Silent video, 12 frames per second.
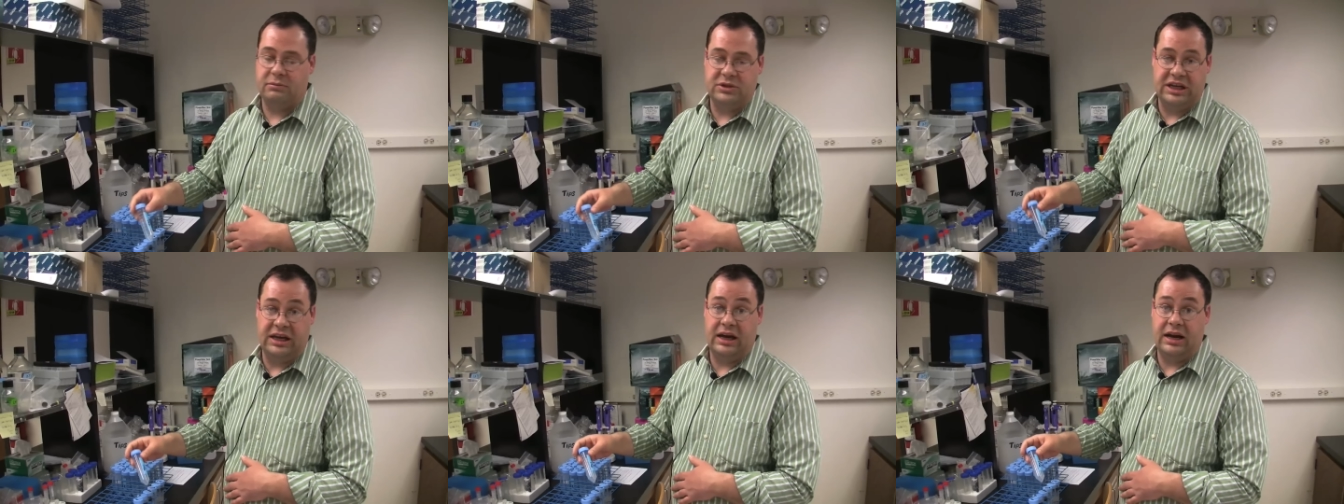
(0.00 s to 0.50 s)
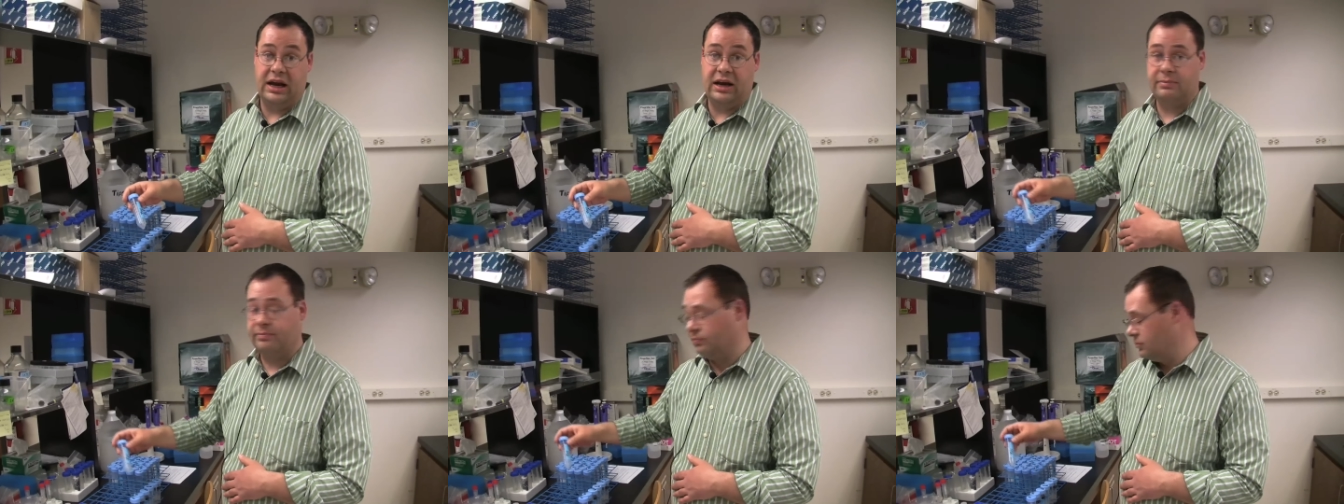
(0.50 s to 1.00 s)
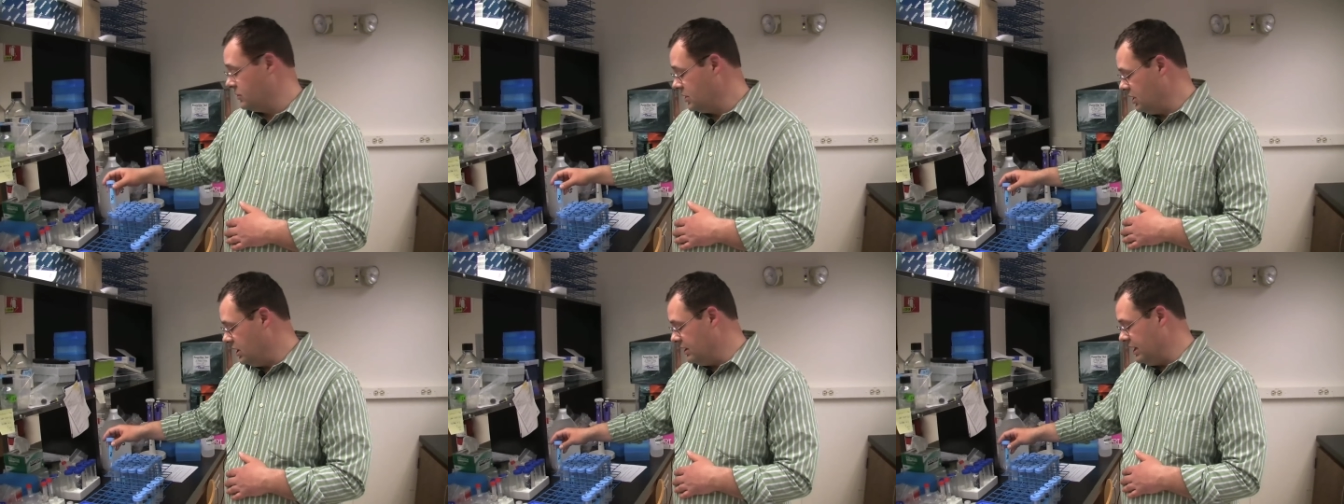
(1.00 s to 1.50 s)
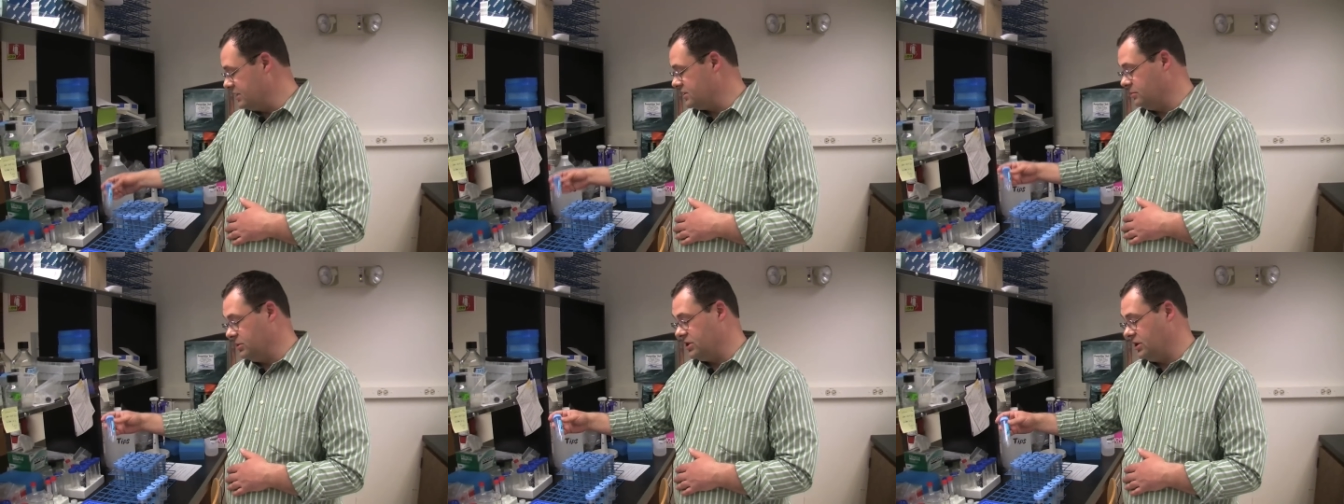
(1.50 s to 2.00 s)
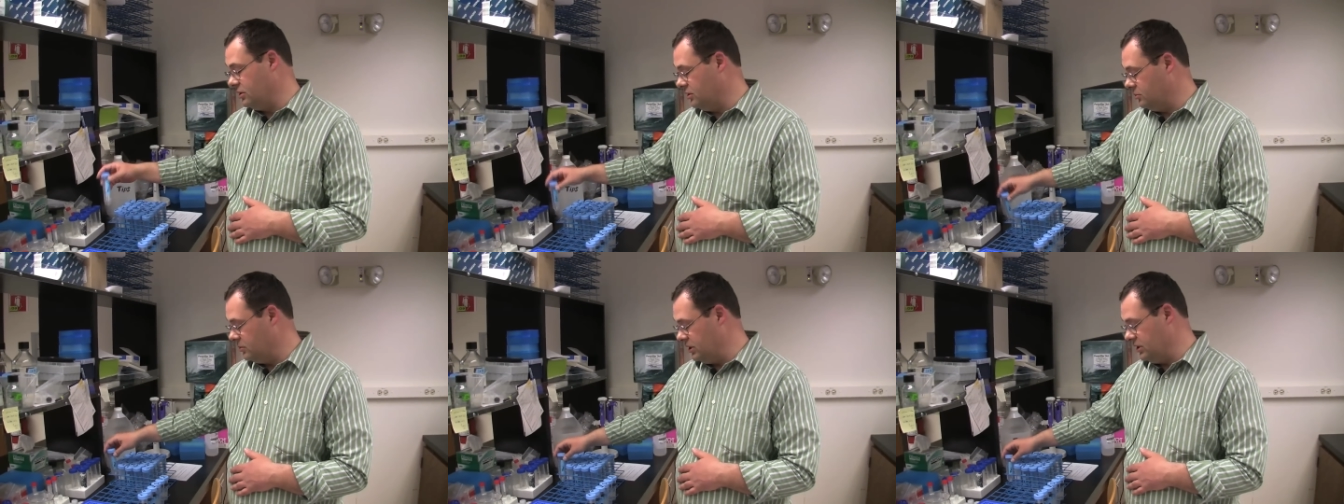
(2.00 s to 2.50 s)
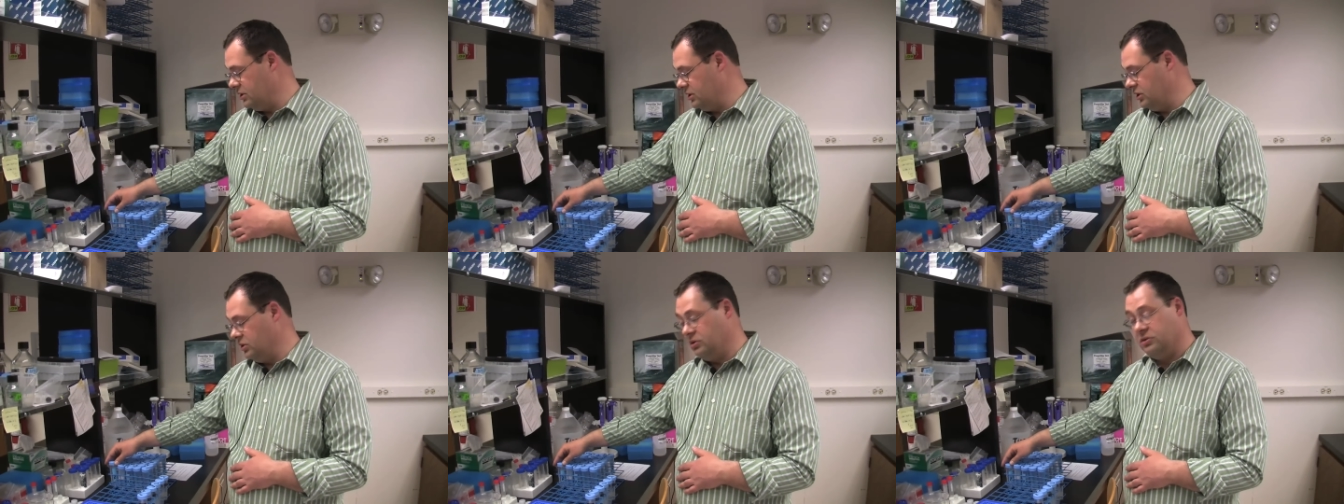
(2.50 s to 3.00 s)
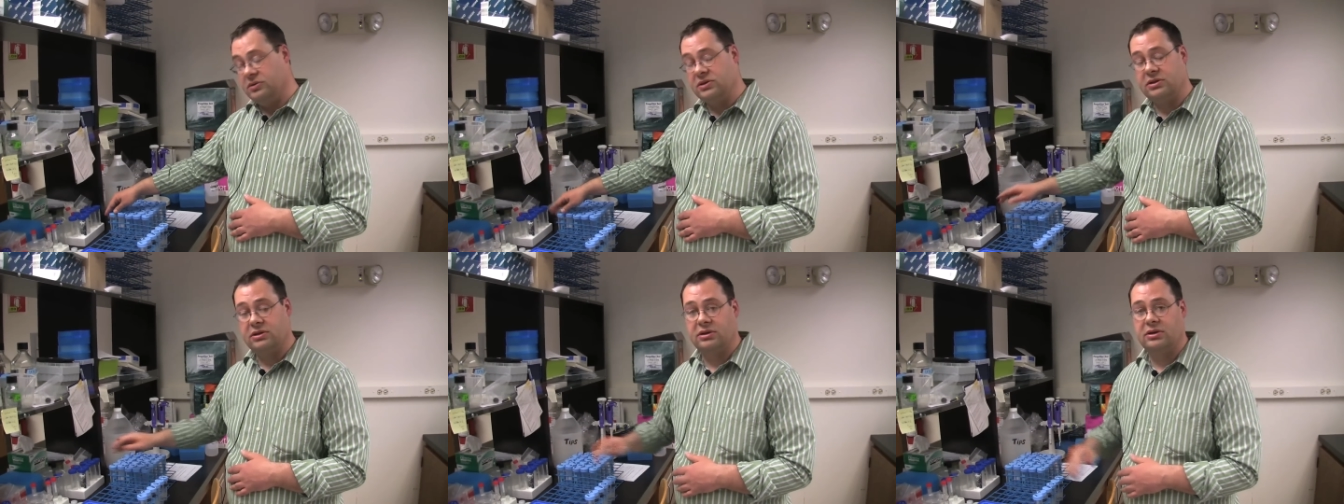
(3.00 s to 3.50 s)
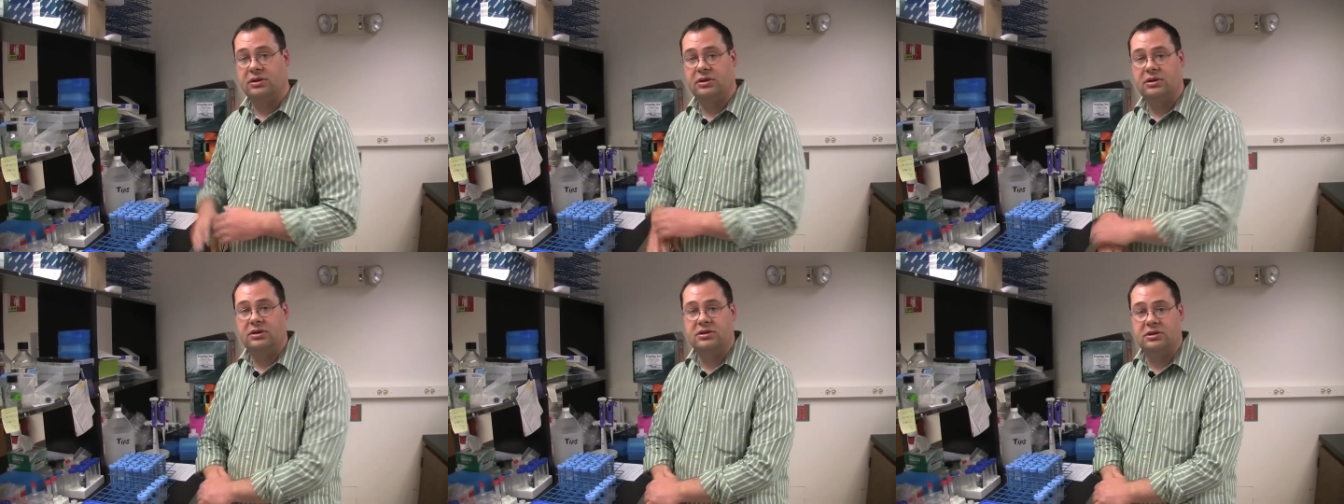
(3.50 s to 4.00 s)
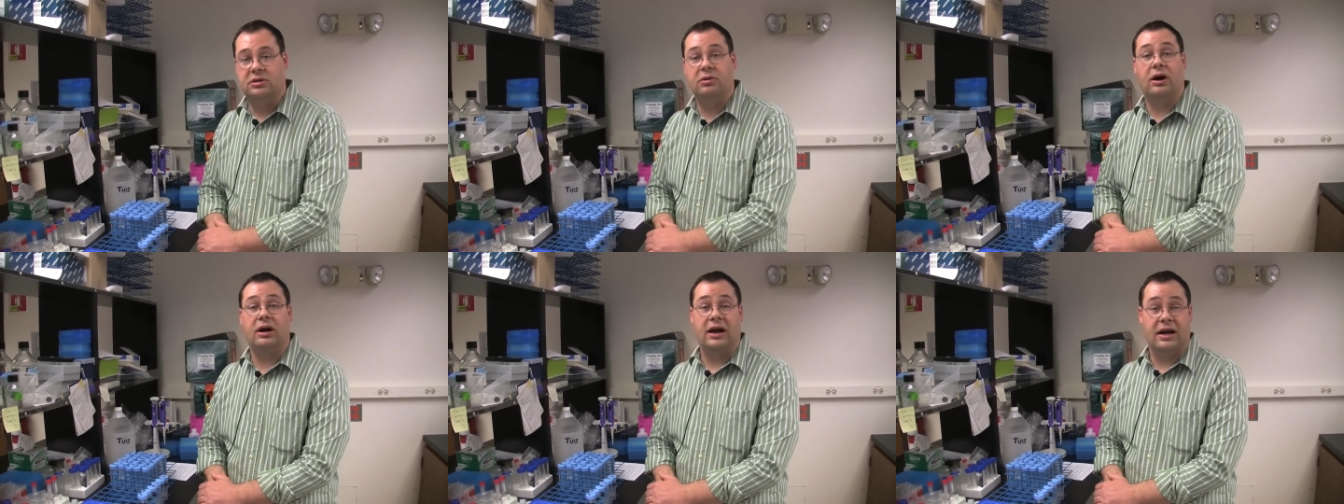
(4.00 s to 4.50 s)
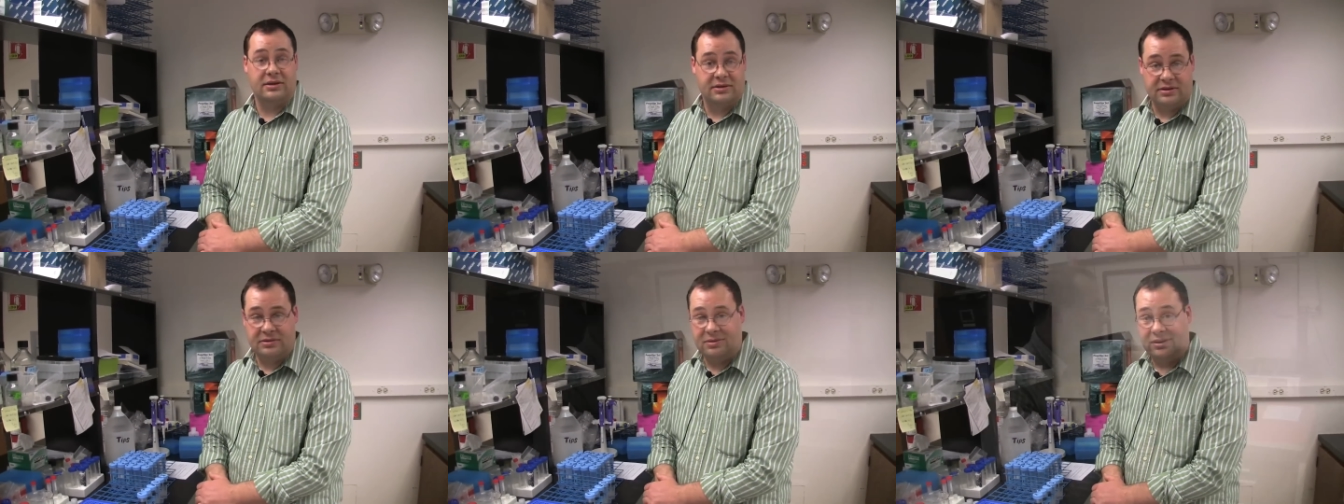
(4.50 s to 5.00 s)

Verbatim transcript: DNA. And that's the material we use to do our analysis with.